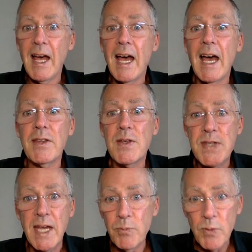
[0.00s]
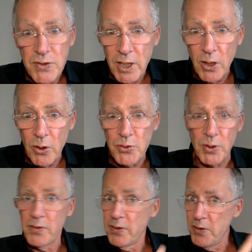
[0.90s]
And the same with
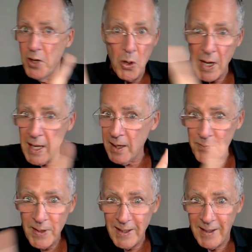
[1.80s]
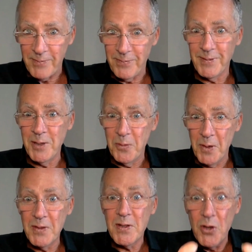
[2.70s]
deodorant, no aluminium.
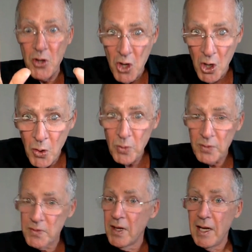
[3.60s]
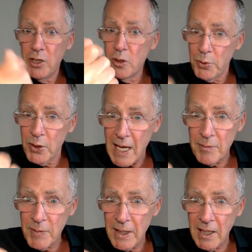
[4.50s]
You put
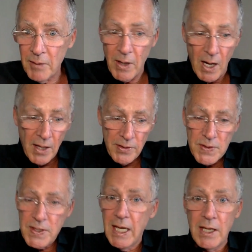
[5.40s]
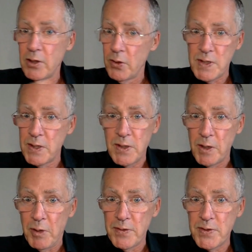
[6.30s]
aluminium on the skin, it goes into
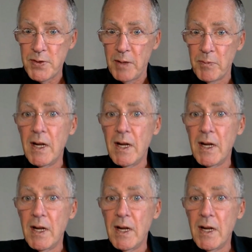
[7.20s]
your bloodstream.